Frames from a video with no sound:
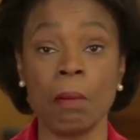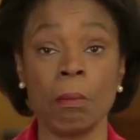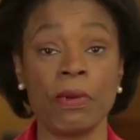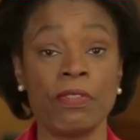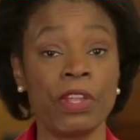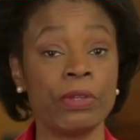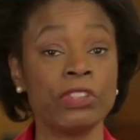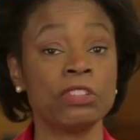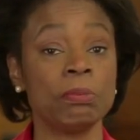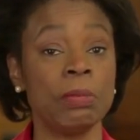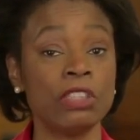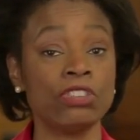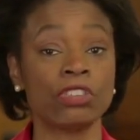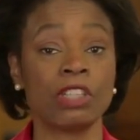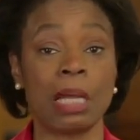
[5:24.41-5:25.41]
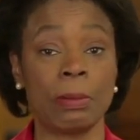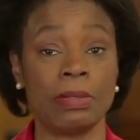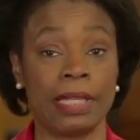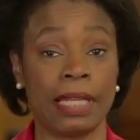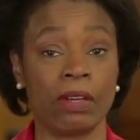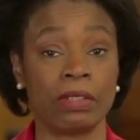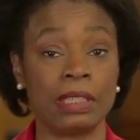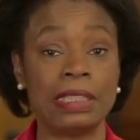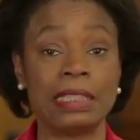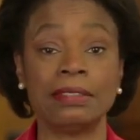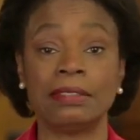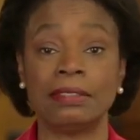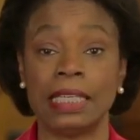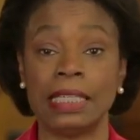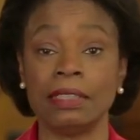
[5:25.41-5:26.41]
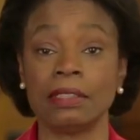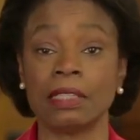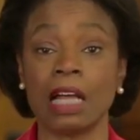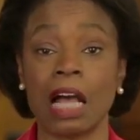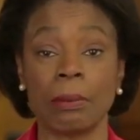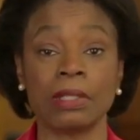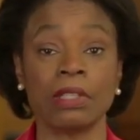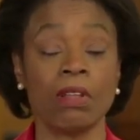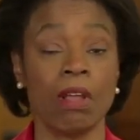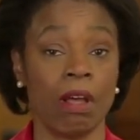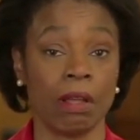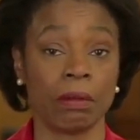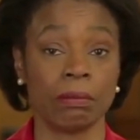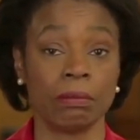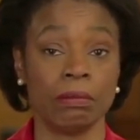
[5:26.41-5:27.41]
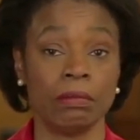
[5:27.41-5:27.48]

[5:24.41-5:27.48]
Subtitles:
But there is much commonality in state common law.